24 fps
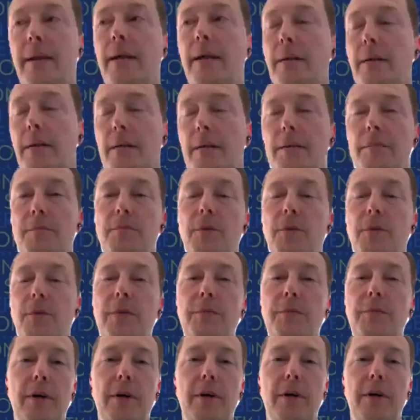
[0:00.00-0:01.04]
And
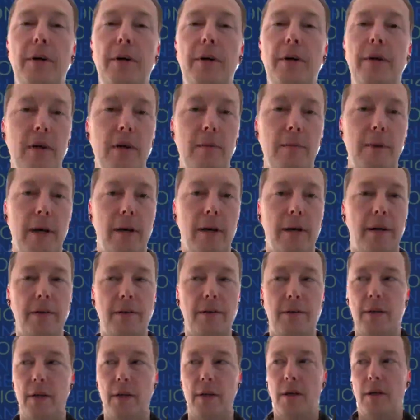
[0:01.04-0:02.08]
one way of thinking about it
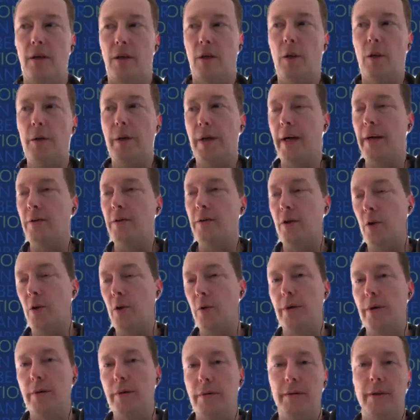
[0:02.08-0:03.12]
is, okay,
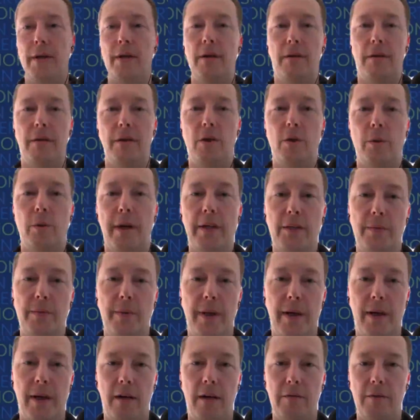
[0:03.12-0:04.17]
so here in the US, we
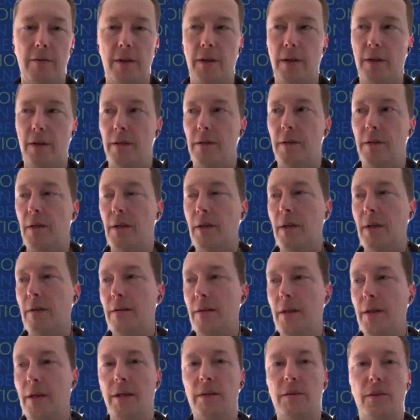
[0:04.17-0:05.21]
have the
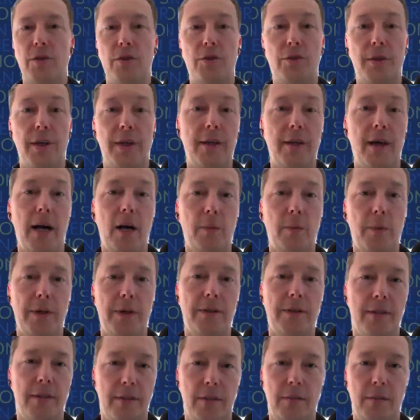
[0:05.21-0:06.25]
interstate highway
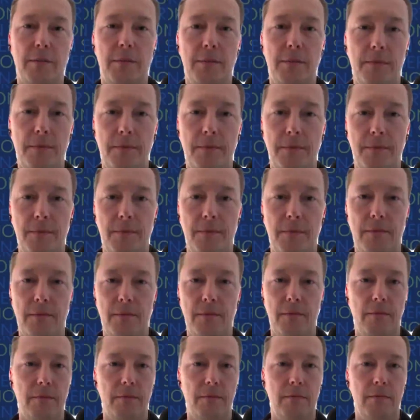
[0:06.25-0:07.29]
system,
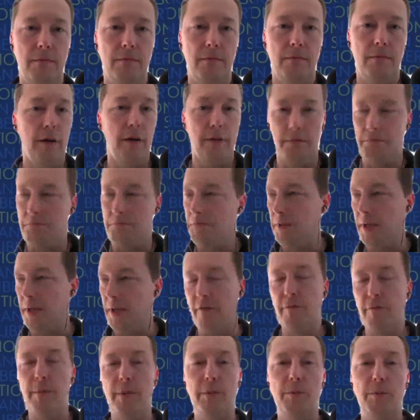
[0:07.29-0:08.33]
a
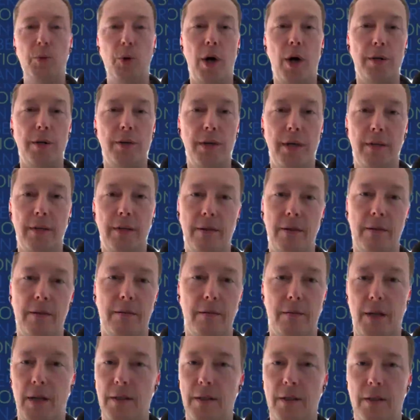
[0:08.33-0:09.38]
government project,
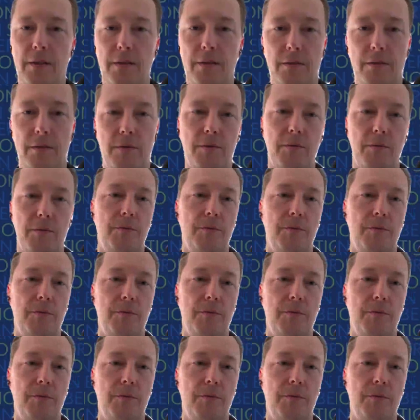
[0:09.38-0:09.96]
and they just,